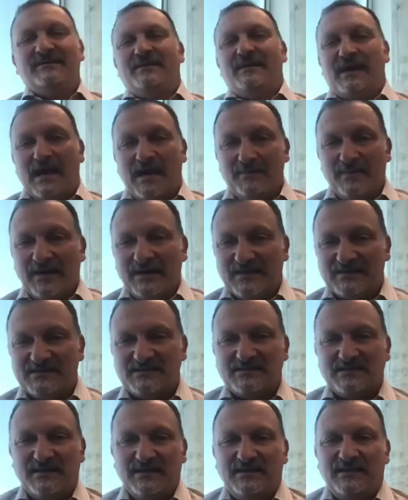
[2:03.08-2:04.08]
I'm
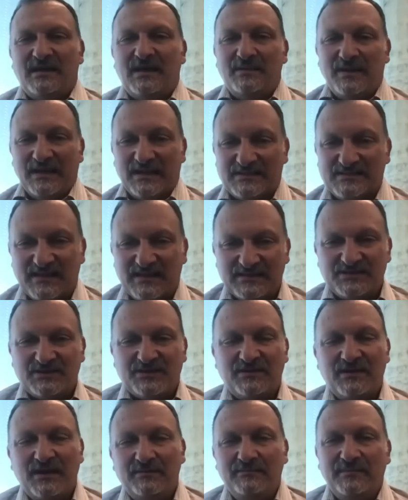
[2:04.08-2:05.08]
Alex
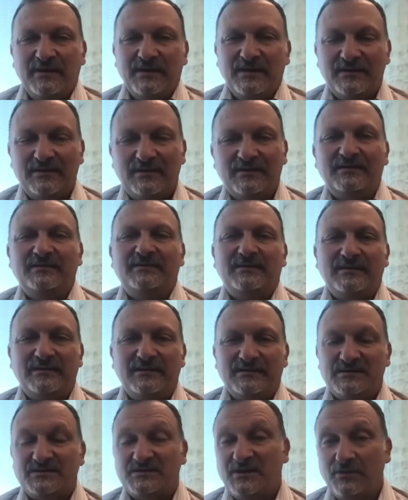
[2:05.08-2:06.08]
Zeltzer. I'm
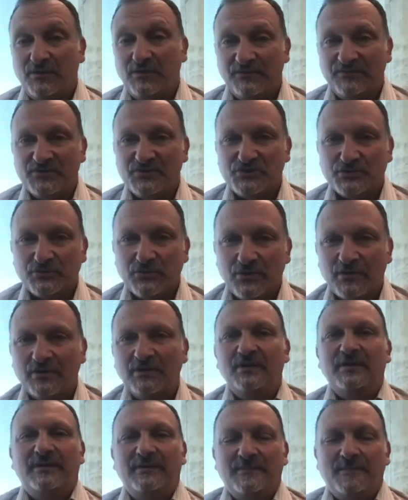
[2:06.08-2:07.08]
CEO of
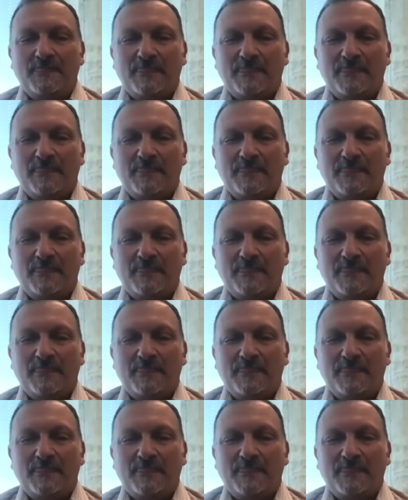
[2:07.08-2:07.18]
Ensure.